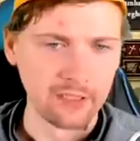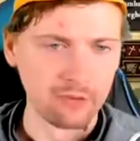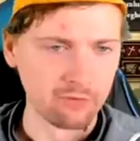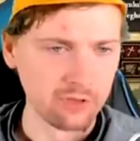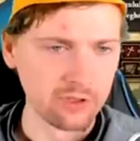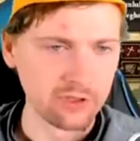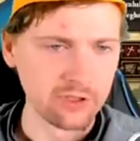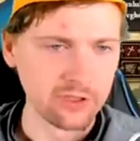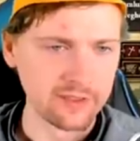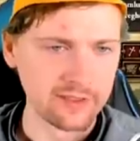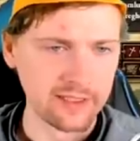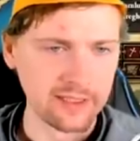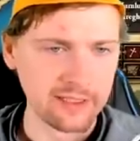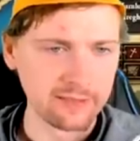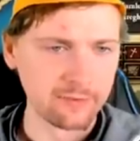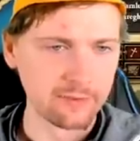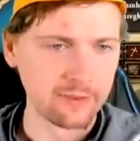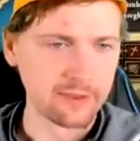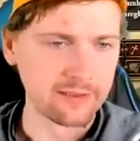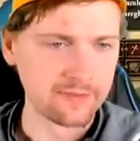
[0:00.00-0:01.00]
religious diet,
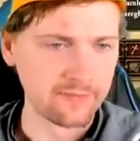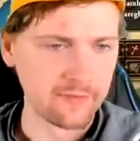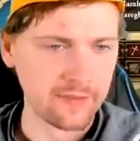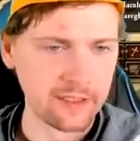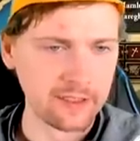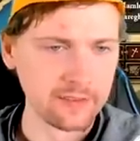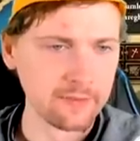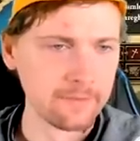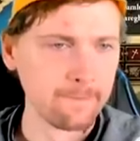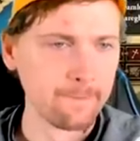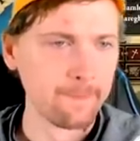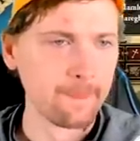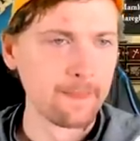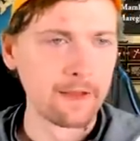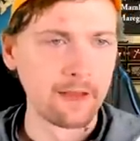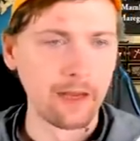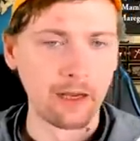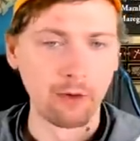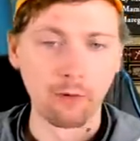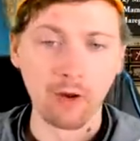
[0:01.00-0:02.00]
but it's fine,
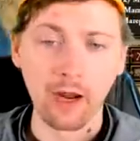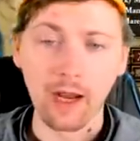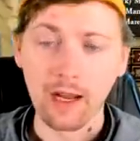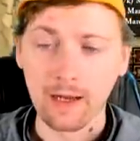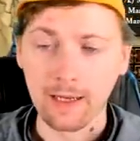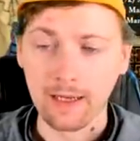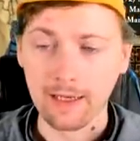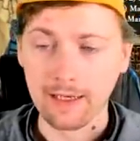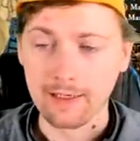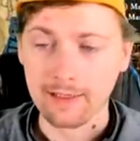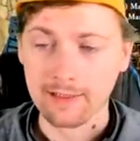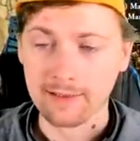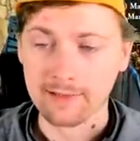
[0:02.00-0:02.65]
our ally,